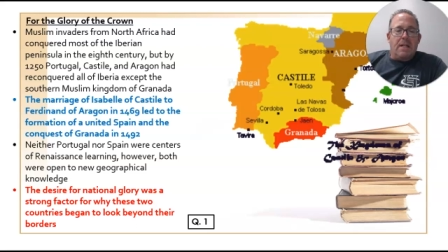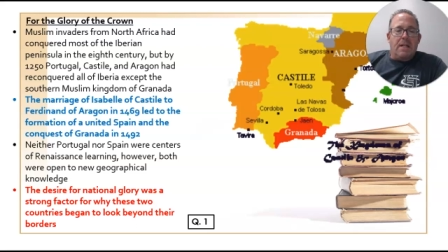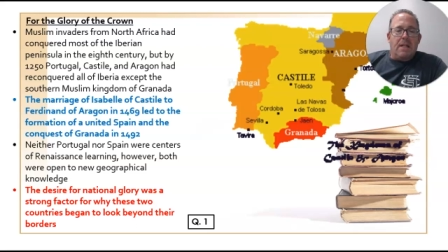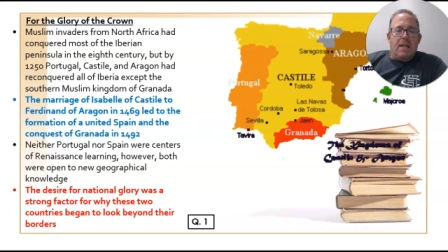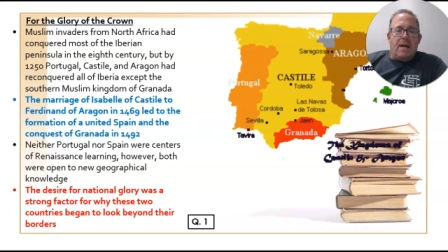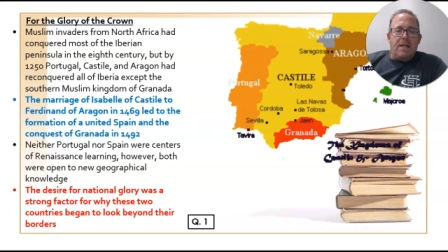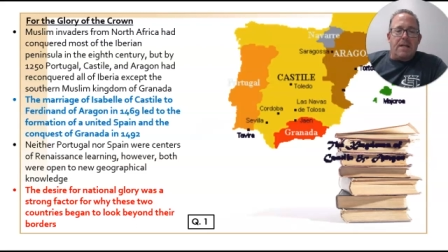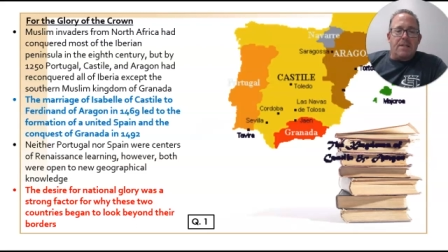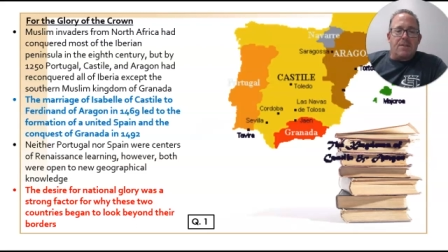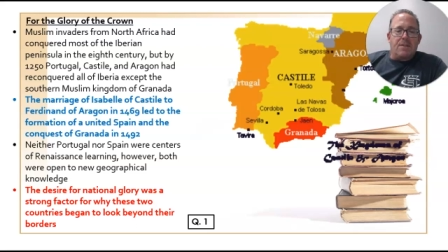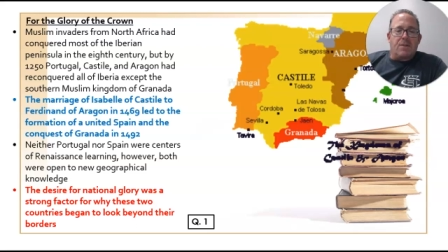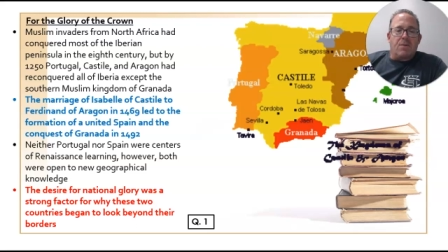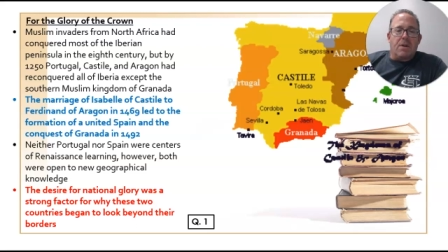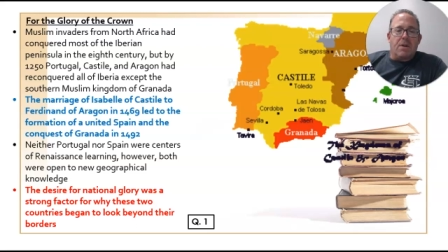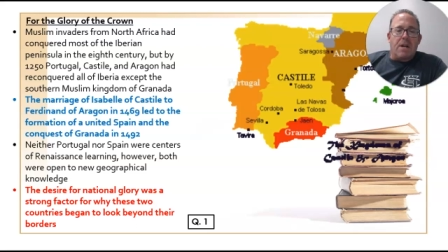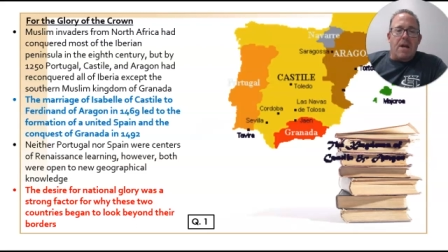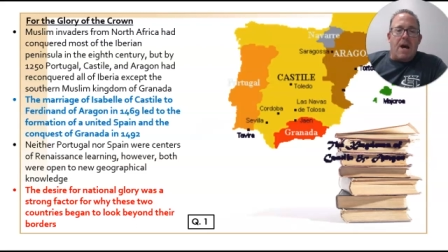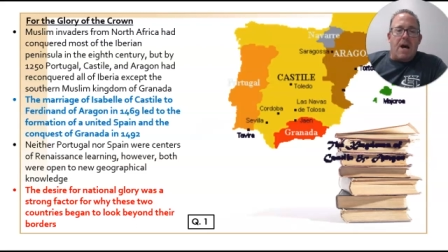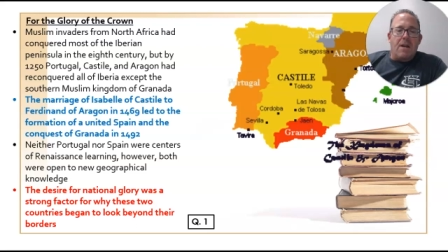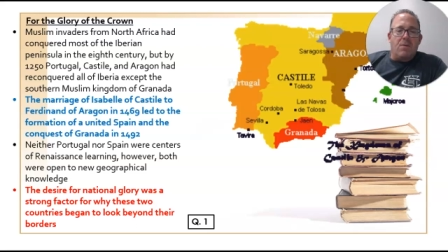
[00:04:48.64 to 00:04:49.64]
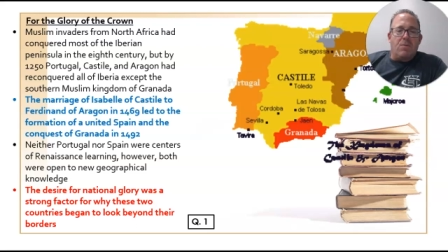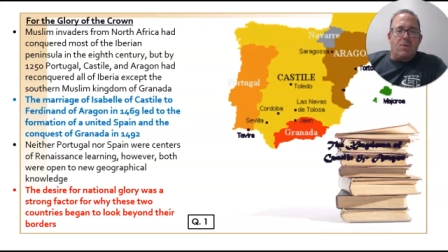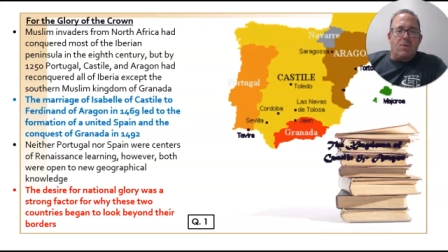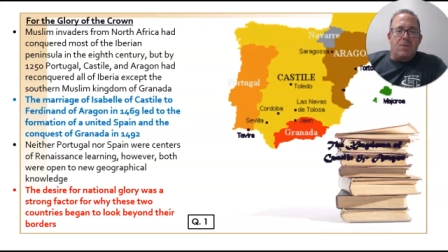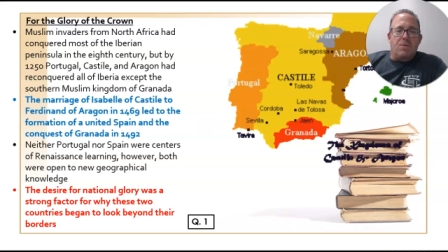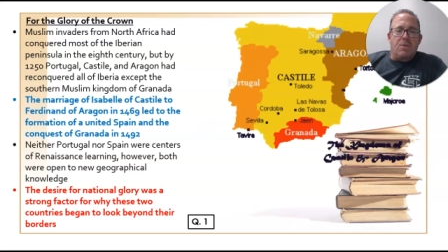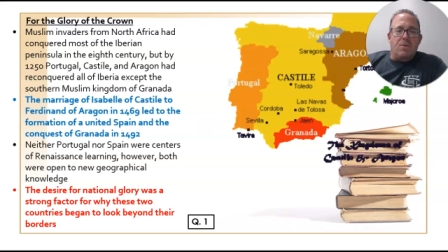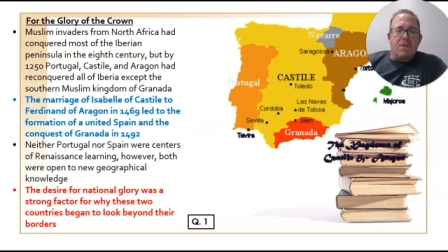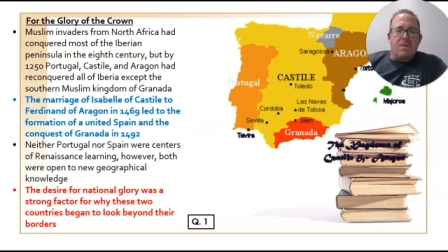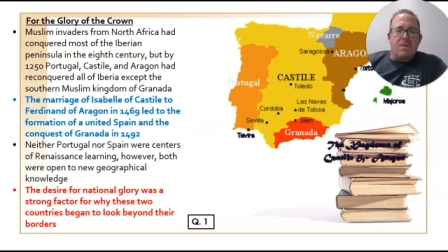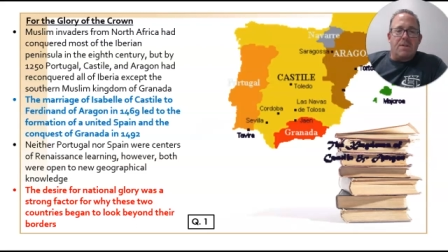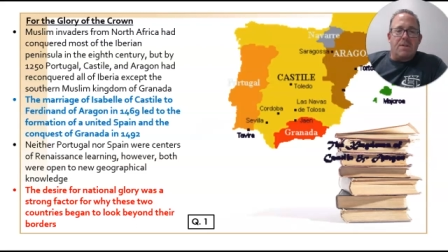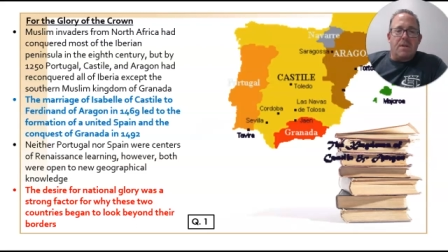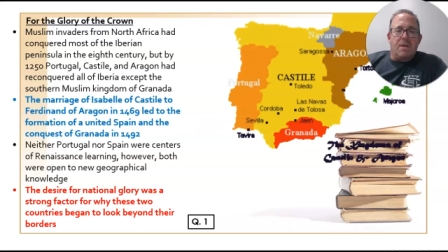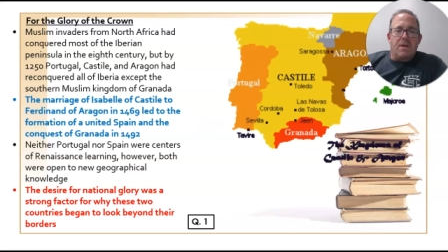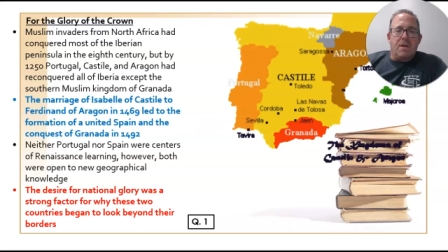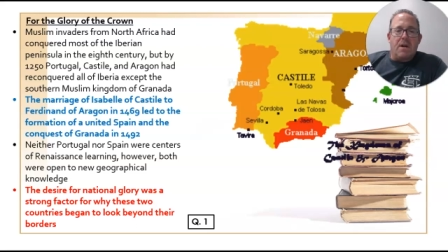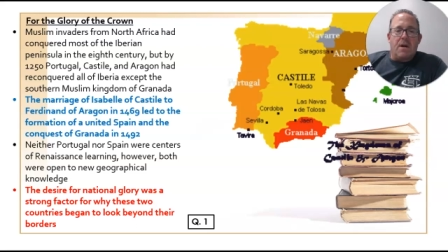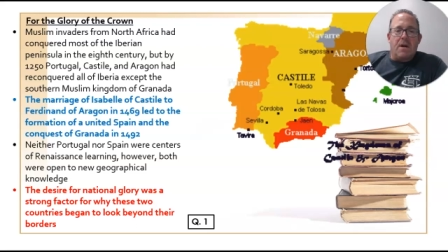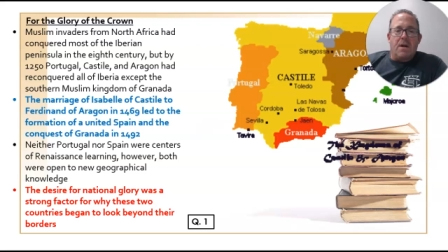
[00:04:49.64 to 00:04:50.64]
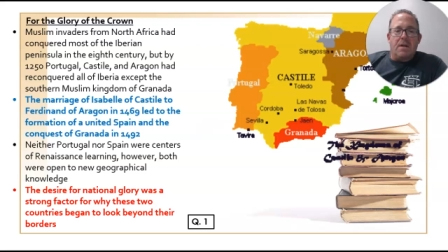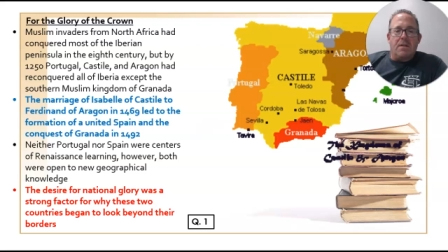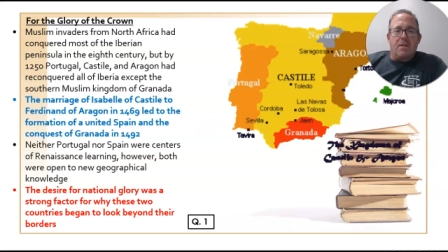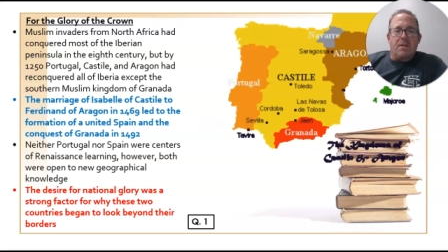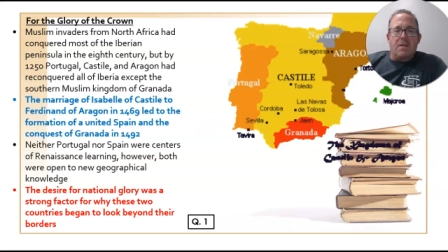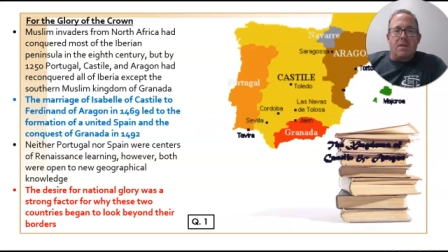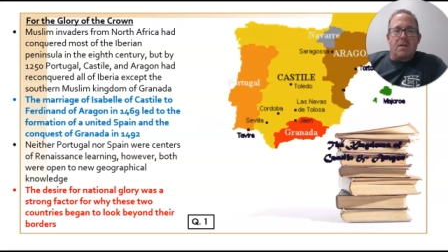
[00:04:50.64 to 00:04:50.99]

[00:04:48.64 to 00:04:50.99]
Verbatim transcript: lies Granada, which was uh,